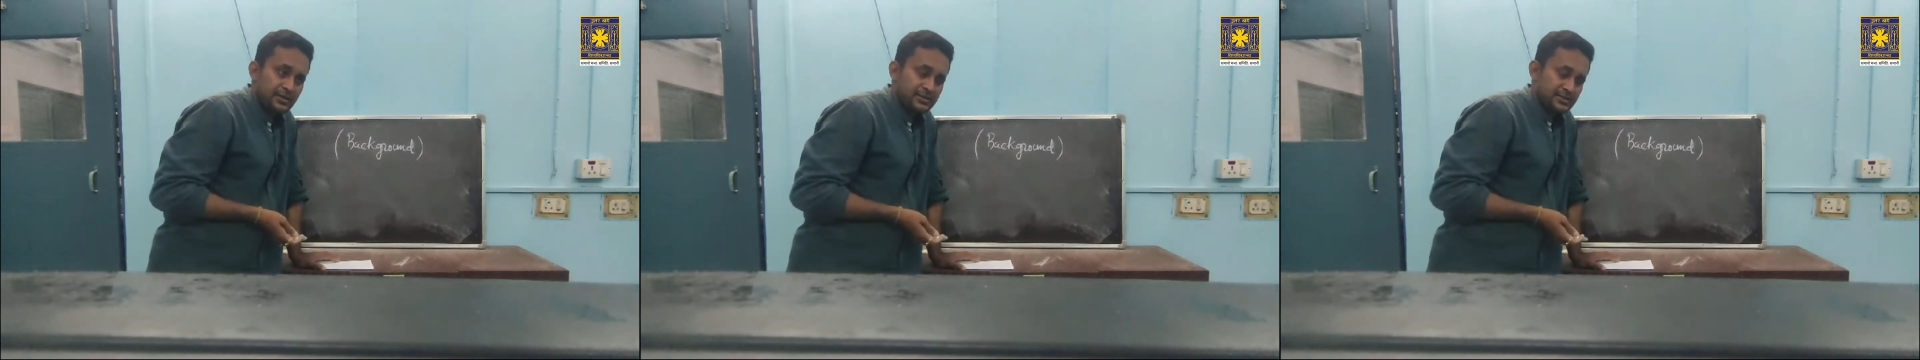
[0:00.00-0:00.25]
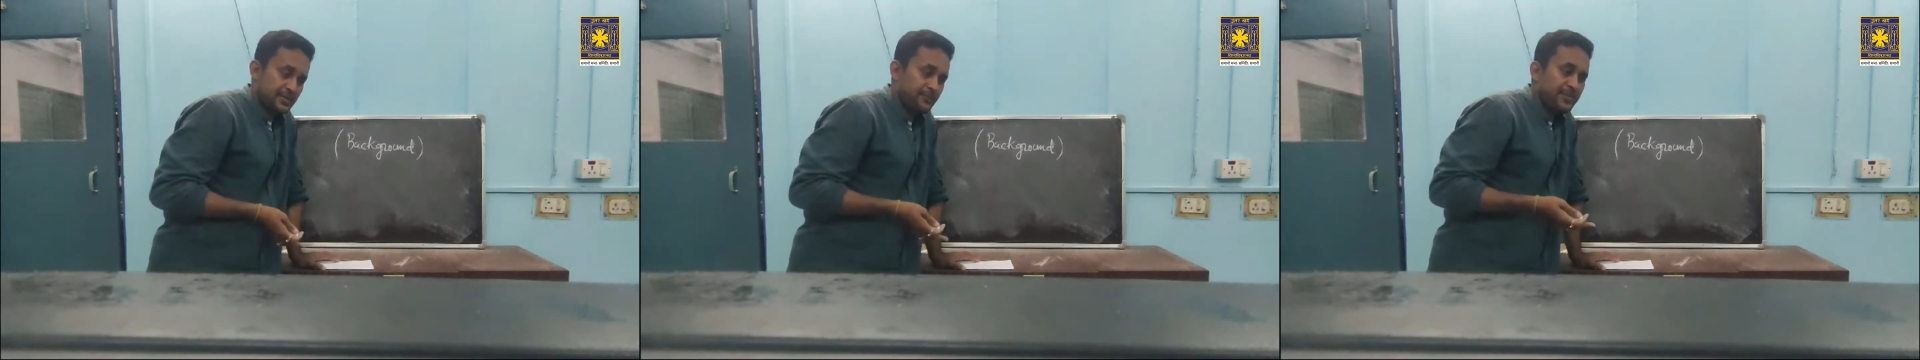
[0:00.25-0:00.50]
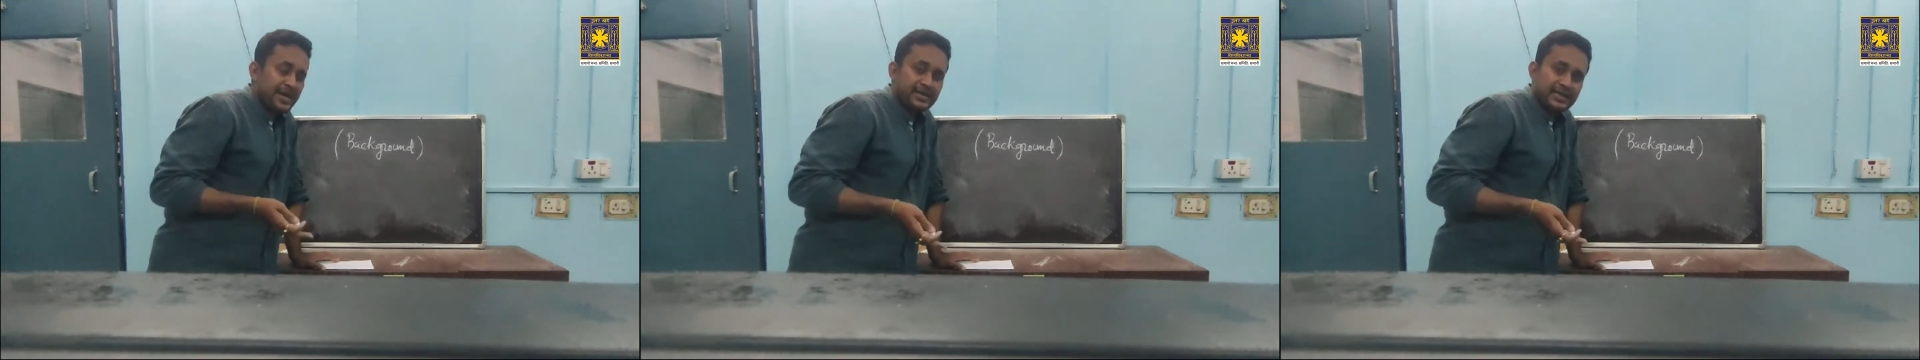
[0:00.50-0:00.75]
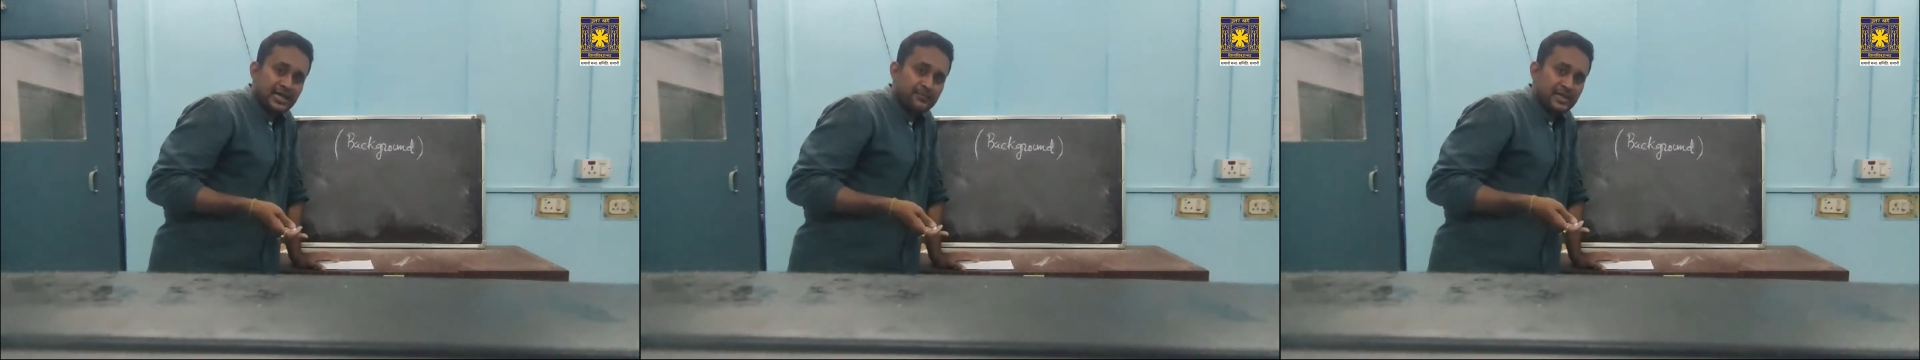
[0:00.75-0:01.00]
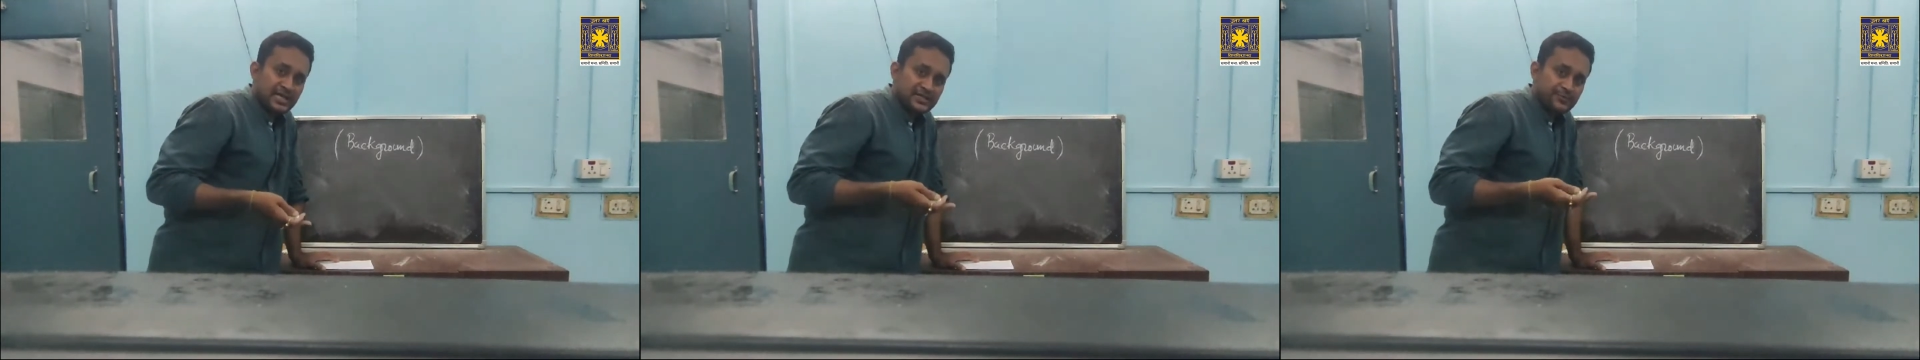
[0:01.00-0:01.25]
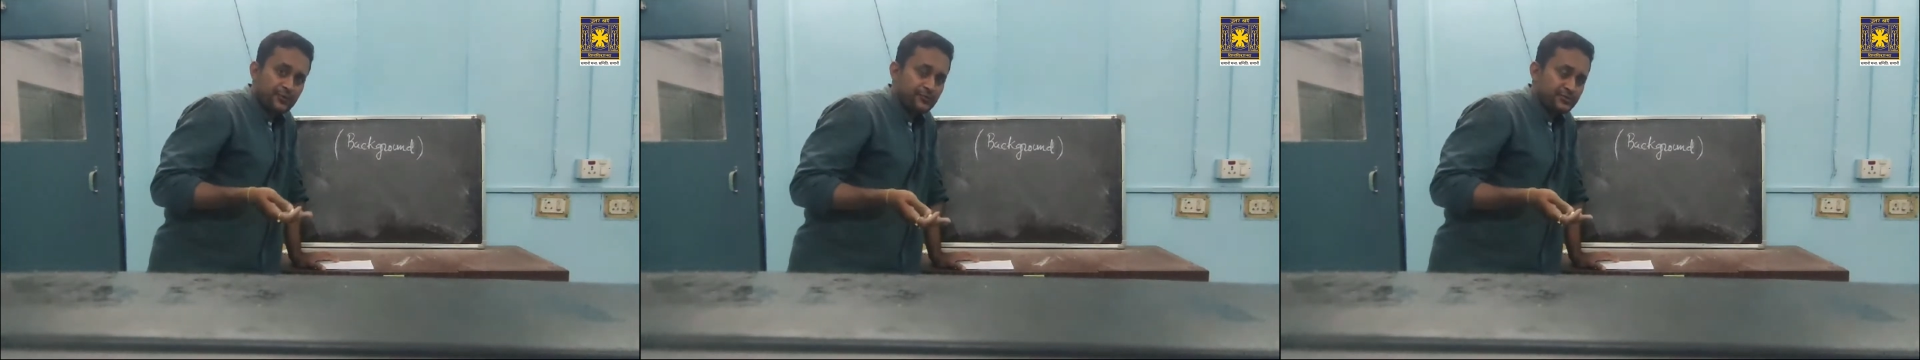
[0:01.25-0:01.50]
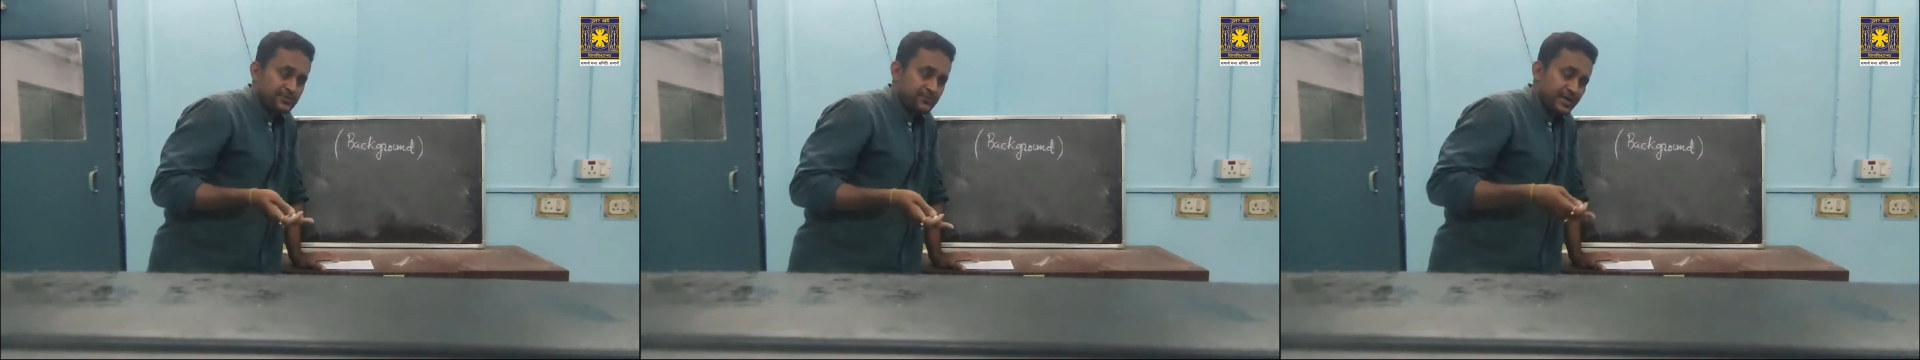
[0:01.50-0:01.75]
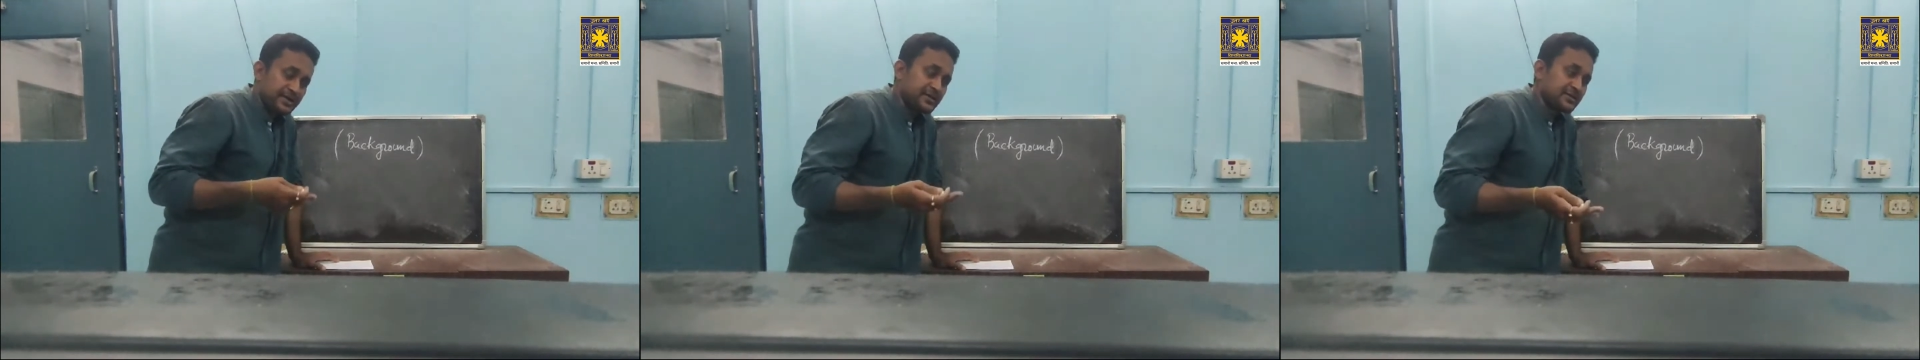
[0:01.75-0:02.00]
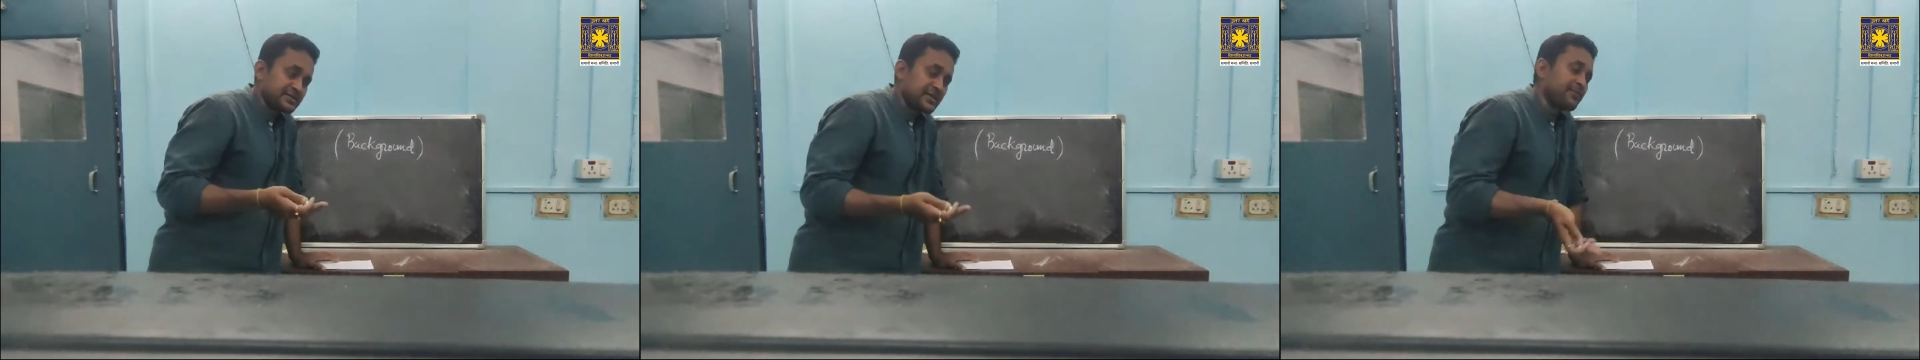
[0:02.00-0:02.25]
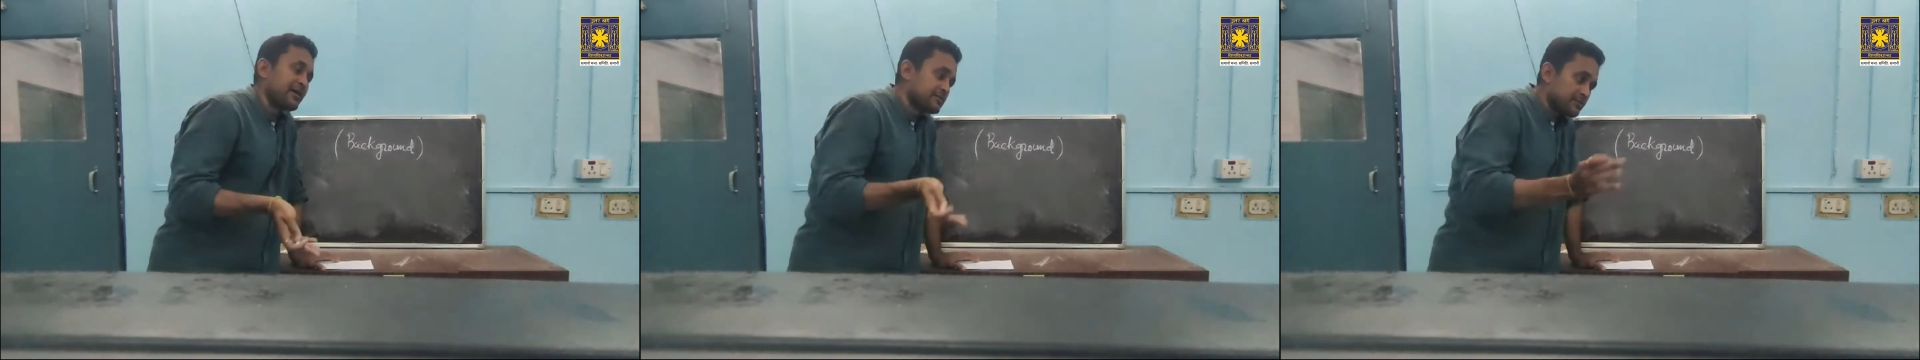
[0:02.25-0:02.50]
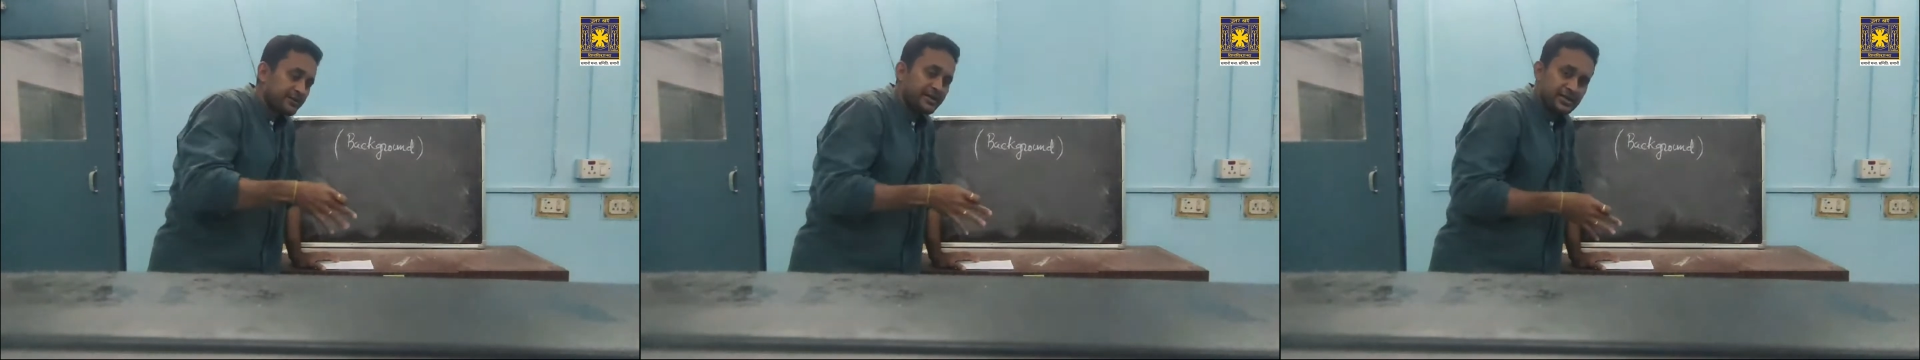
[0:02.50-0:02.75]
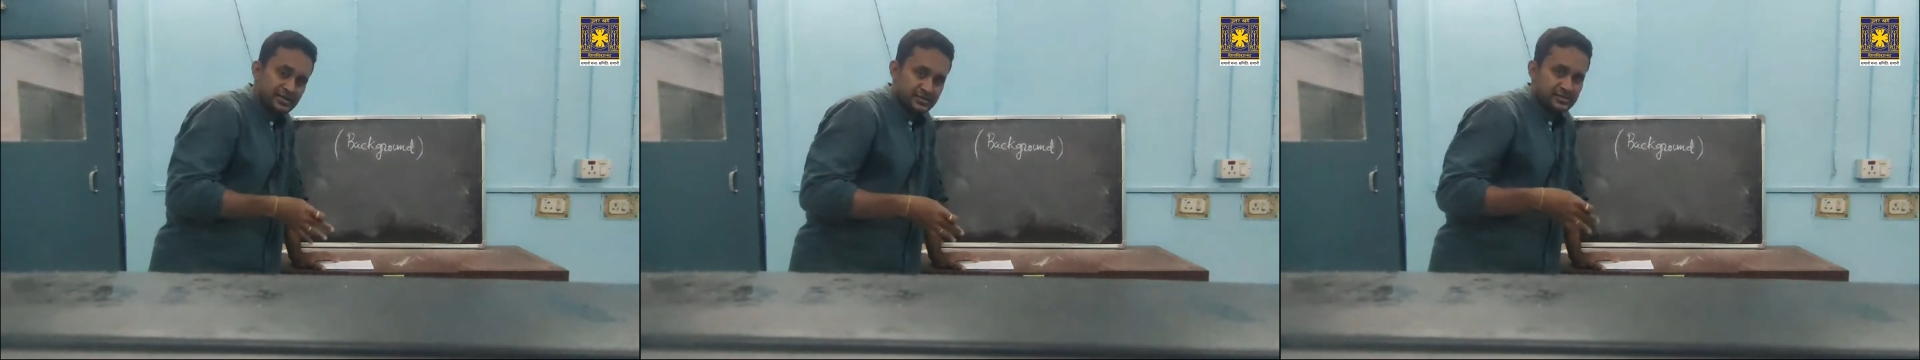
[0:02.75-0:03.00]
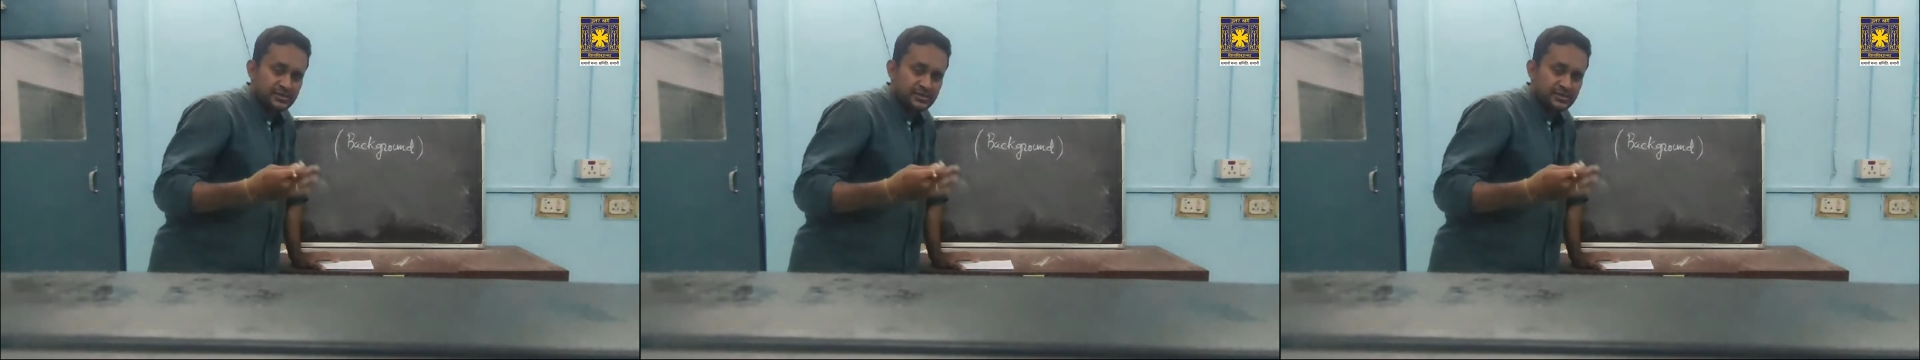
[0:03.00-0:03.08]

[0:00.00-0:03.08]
Some man can be exposed by some other radiations